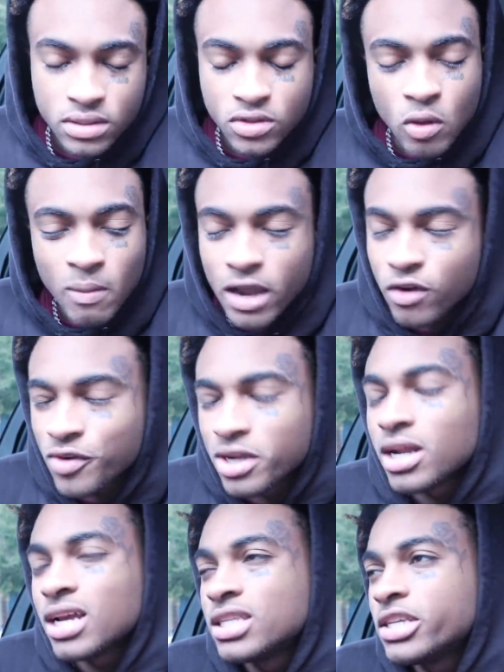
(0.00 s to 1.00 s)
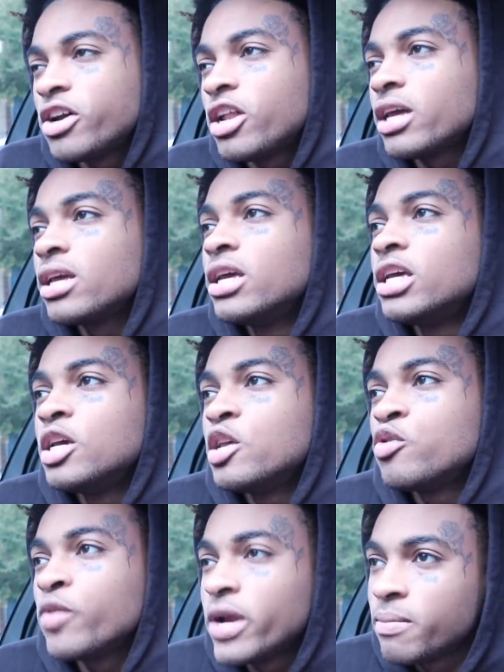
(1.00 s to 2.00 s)
Nobody written. I could tell that
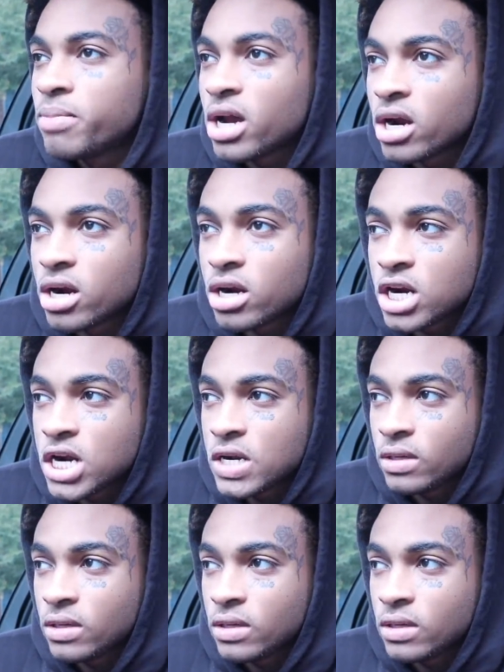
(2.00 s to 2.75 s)
it's written by her.